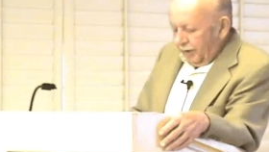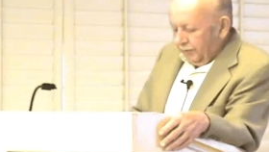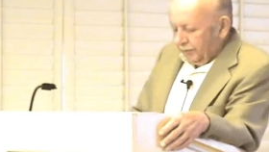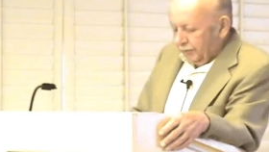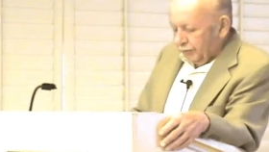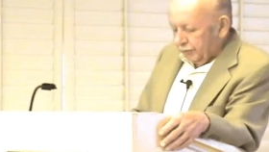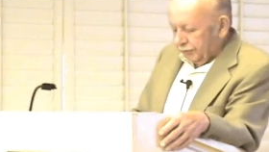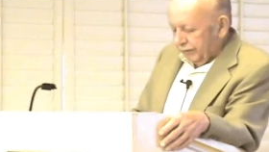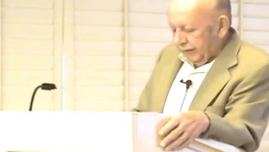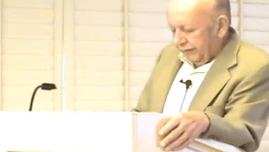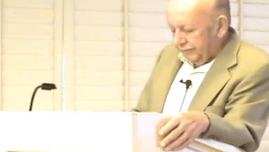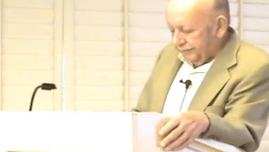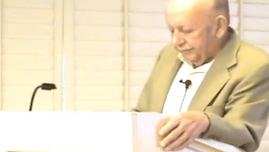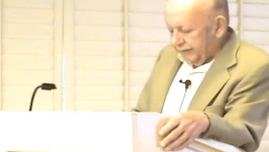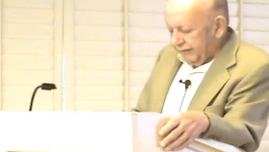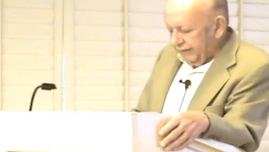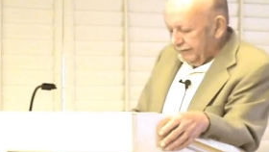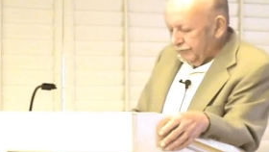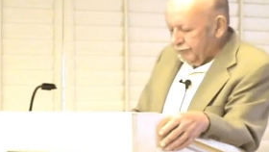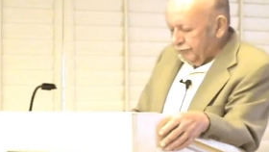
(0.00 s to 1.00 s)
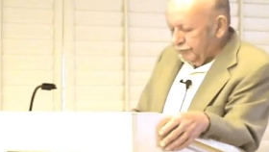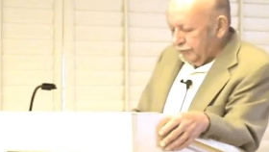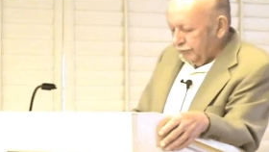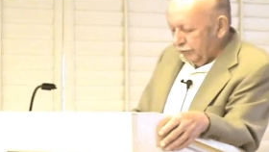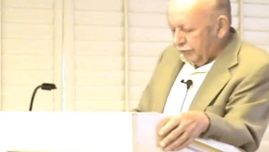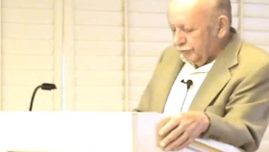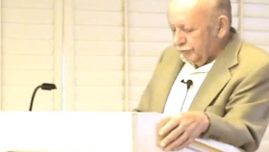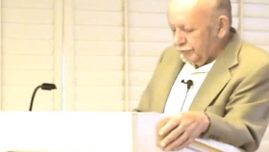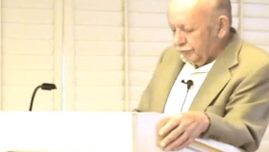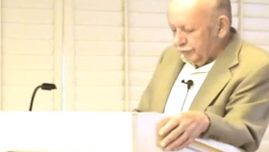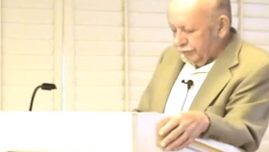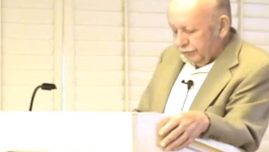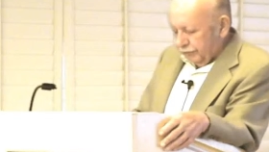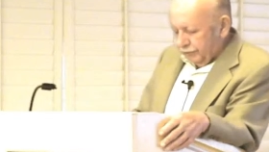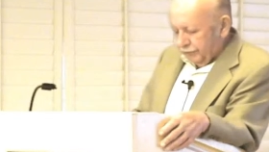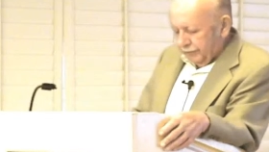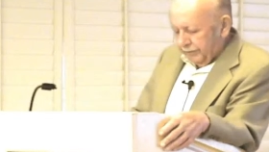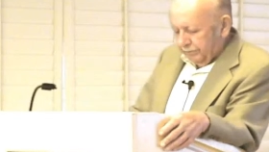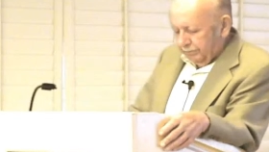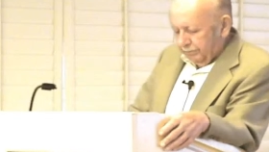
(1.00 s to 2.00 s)
but that this does
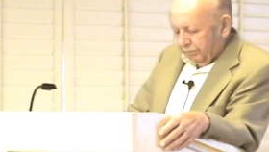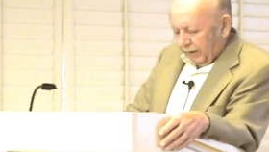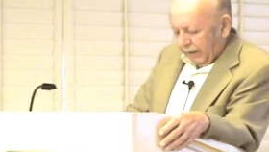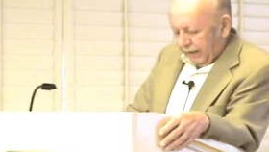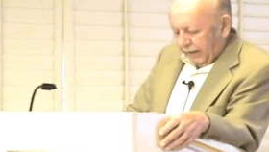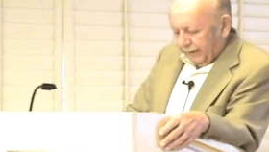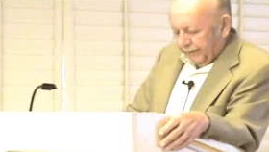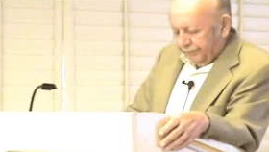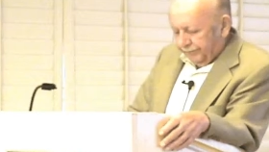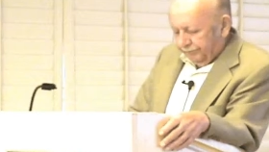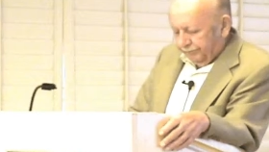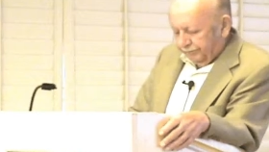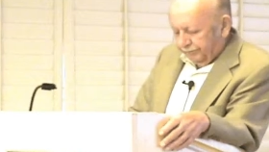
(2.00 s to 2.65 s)
not imply